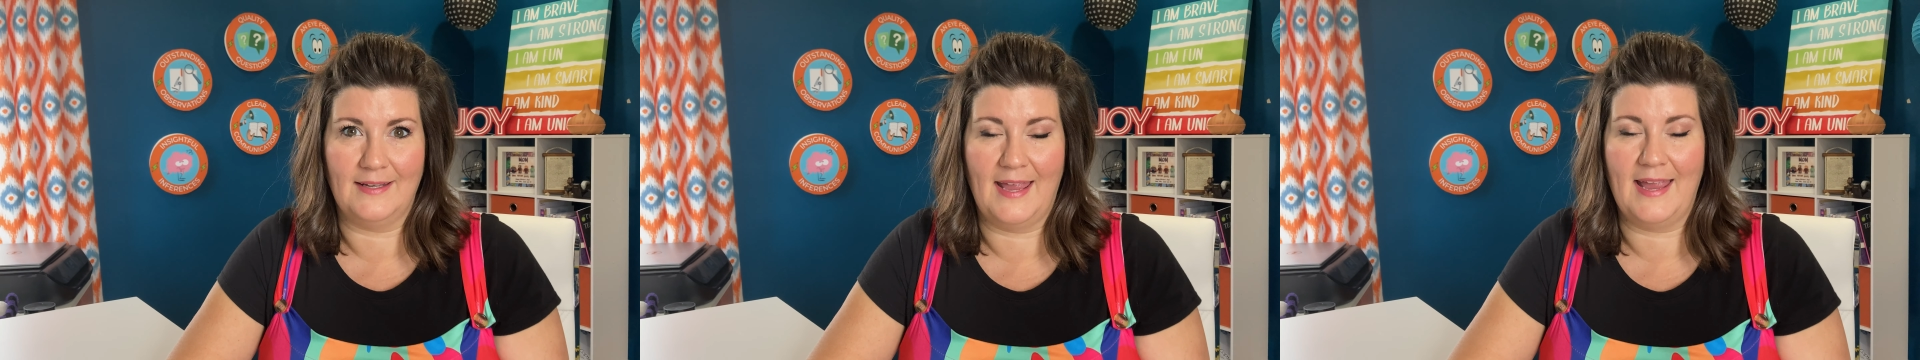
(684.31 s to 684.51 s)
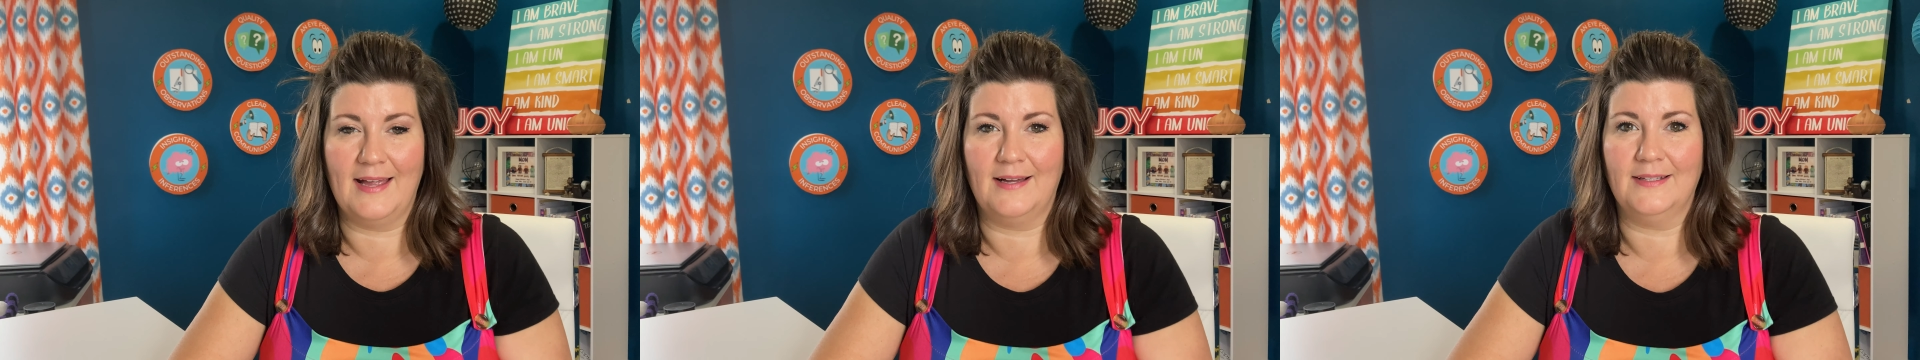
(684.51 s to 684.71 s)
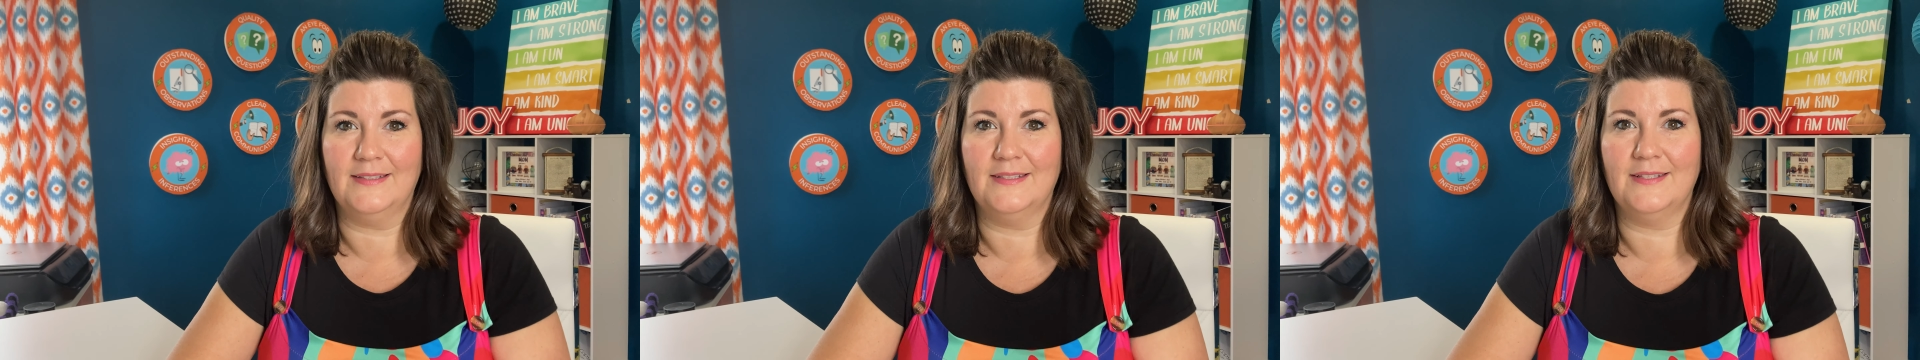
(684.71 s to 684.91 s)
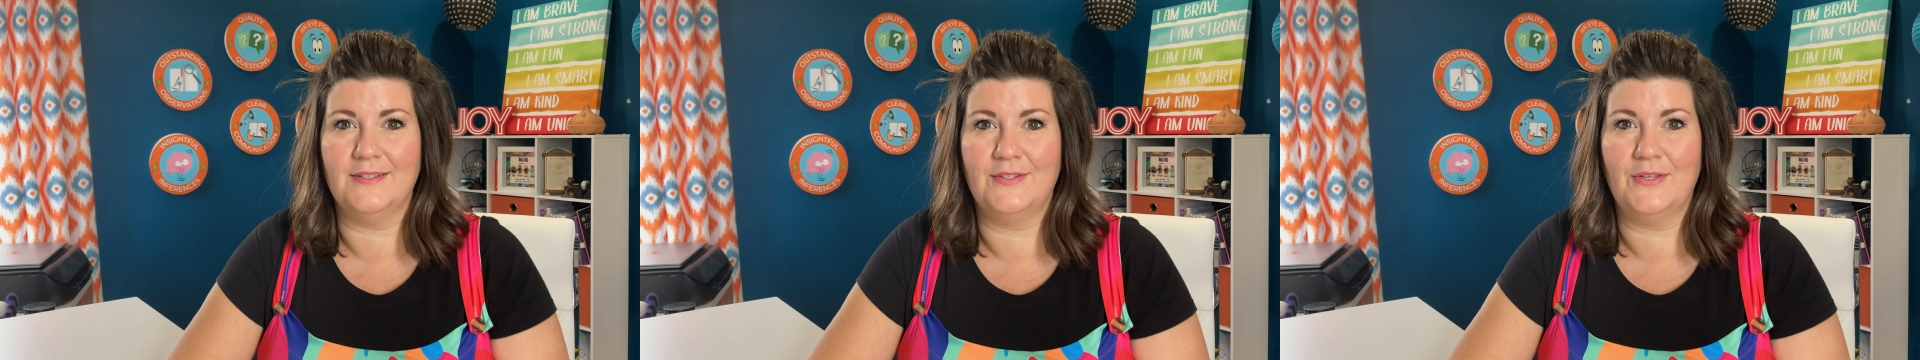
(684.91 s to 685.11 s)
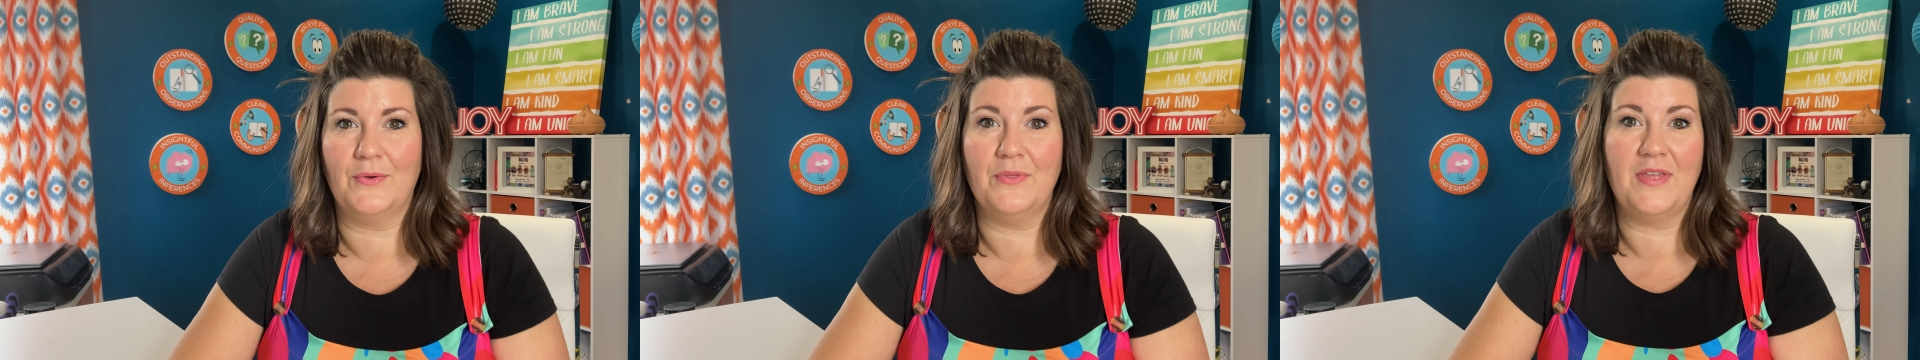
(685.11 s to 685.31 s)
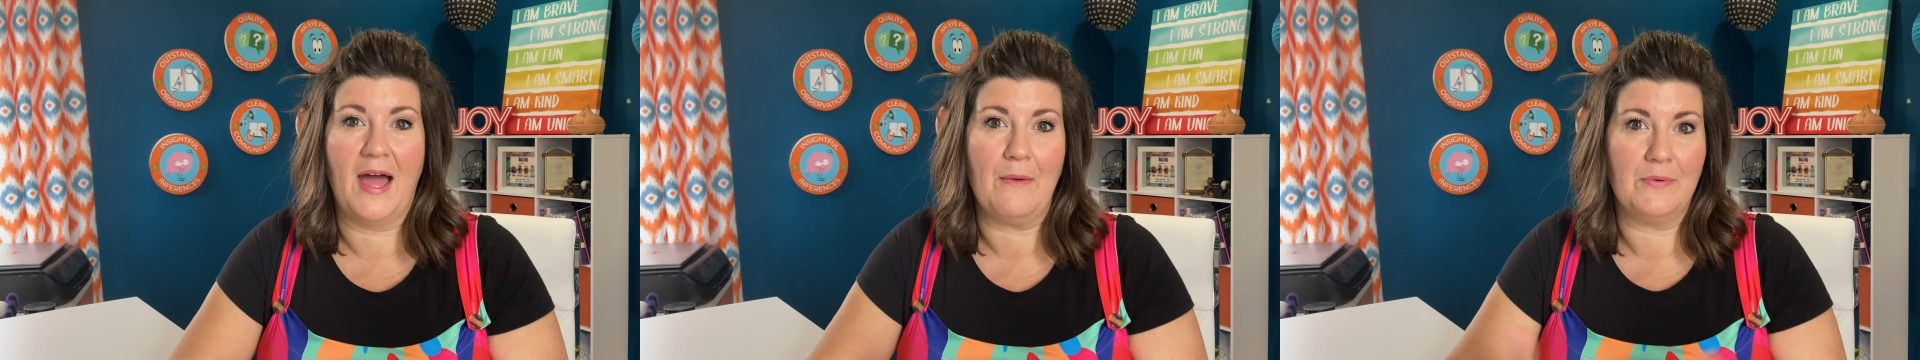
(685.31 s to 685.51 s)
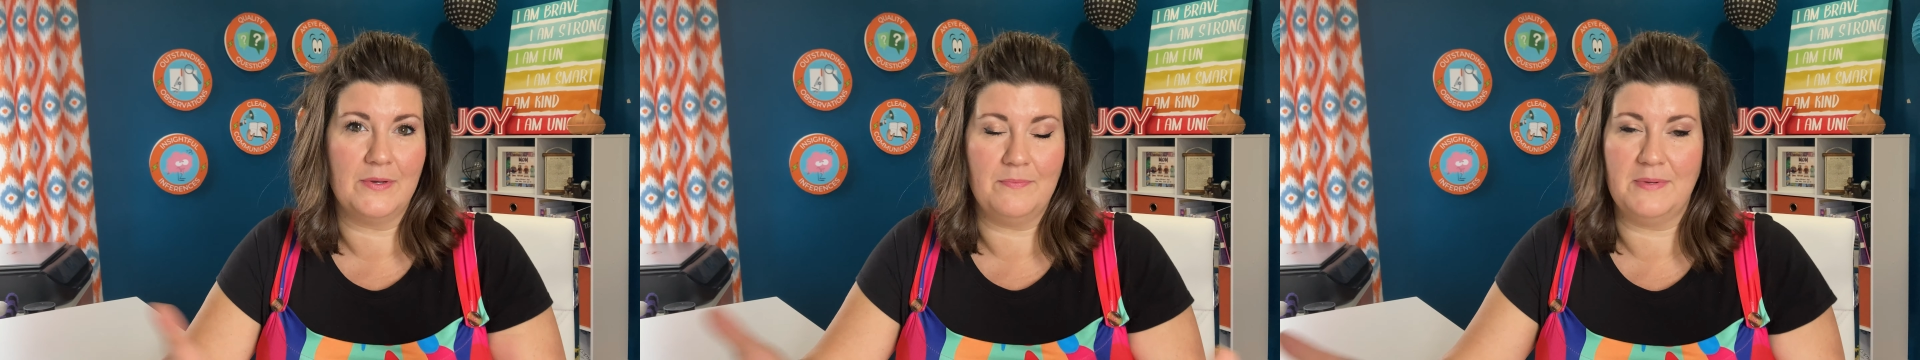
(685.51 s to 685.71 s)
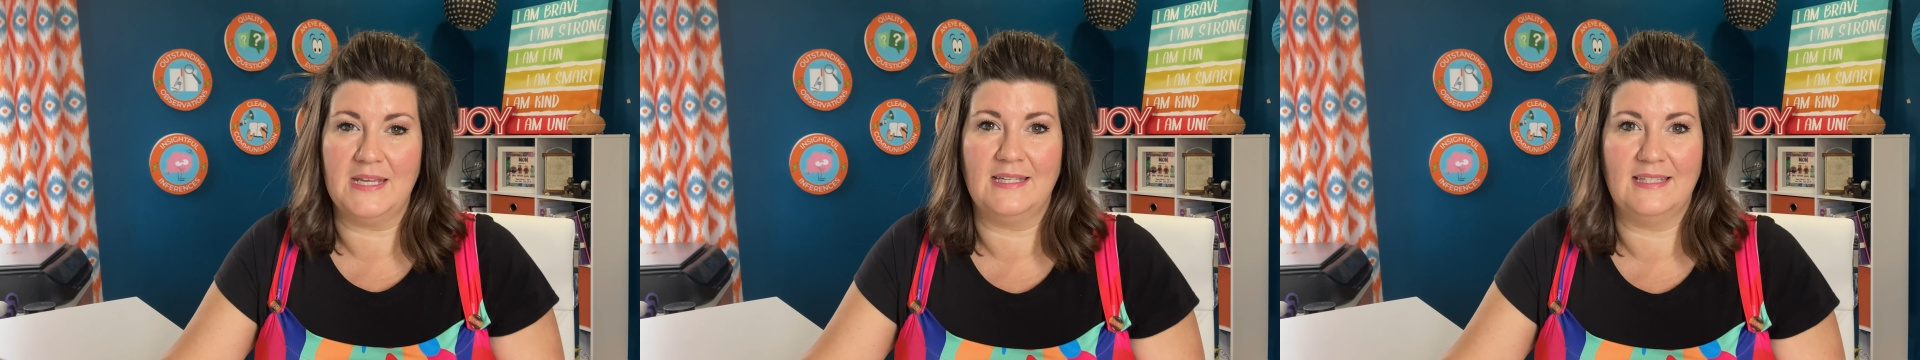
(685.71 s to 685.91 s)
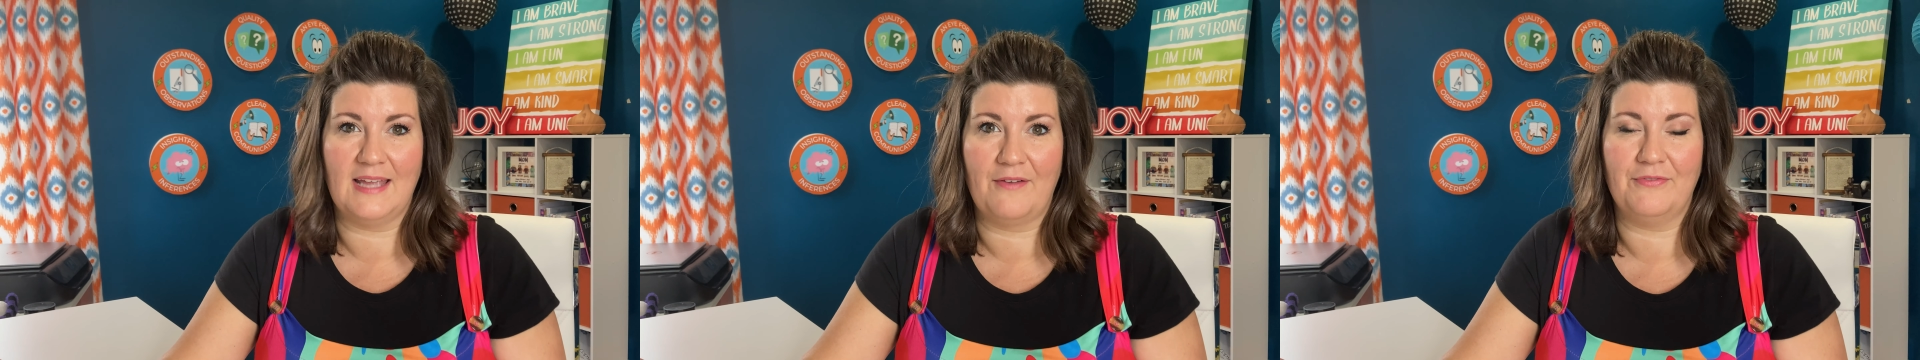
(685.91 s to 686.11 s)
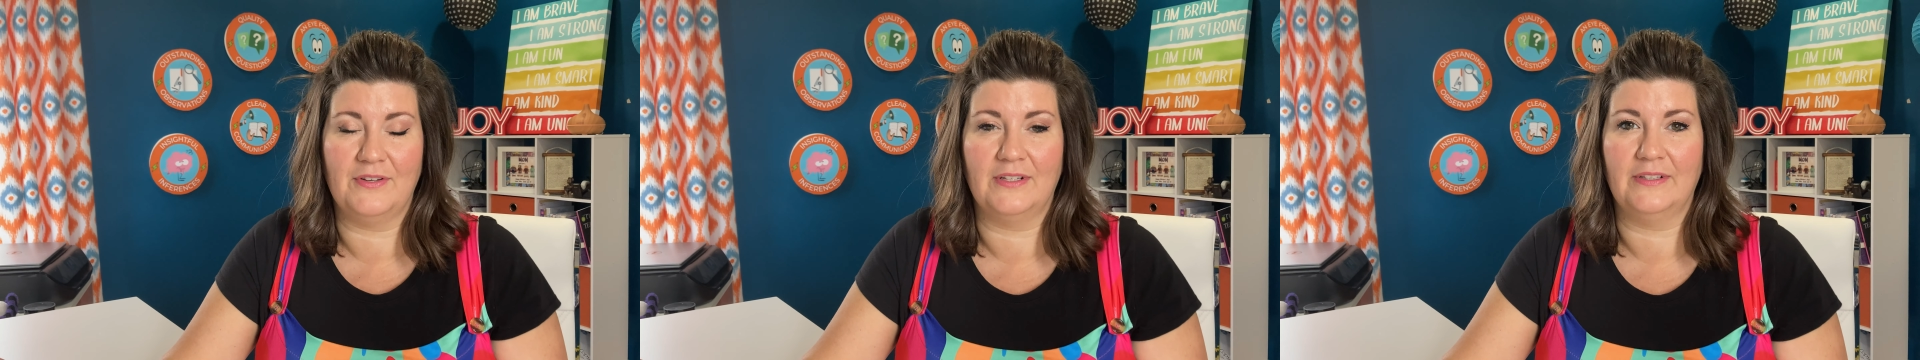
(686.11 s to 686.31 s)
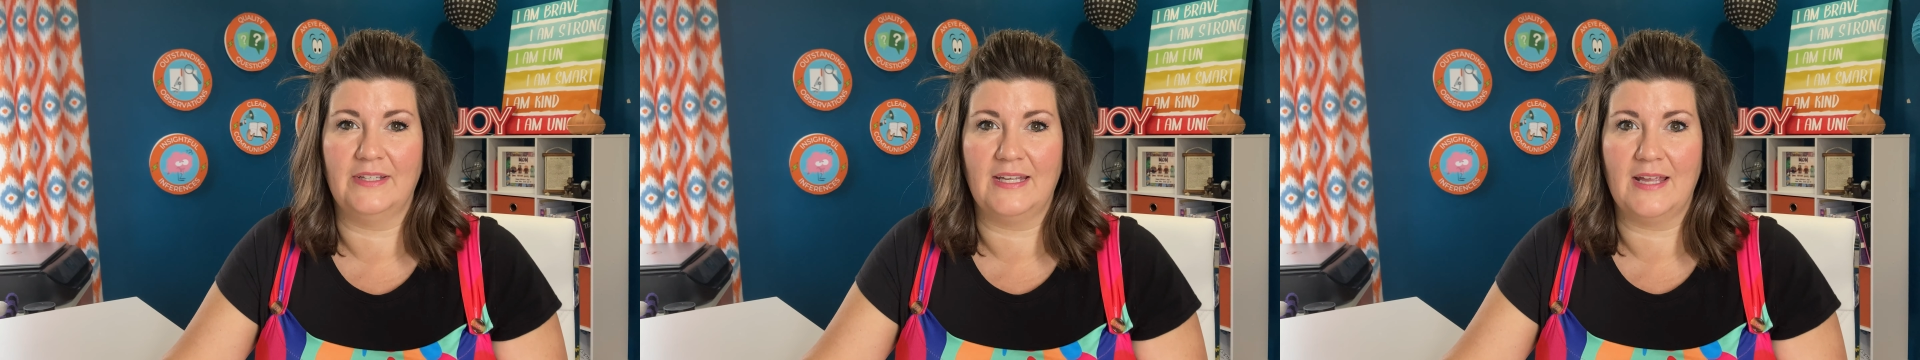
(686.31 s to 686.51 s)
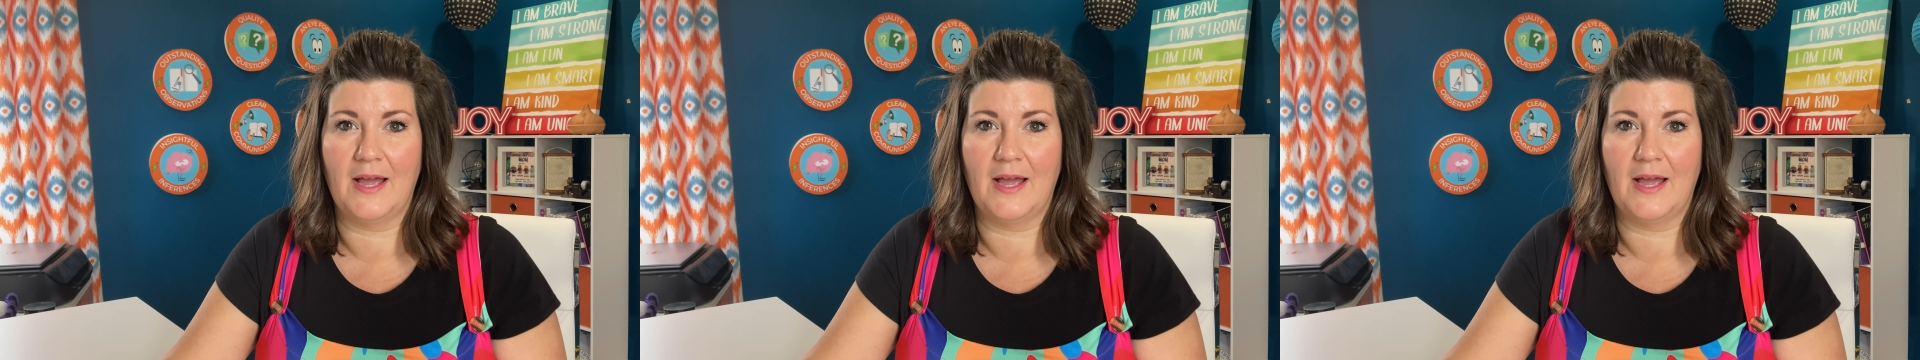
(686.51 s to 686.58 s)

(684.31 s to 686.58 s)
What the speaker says: And so that would be definitely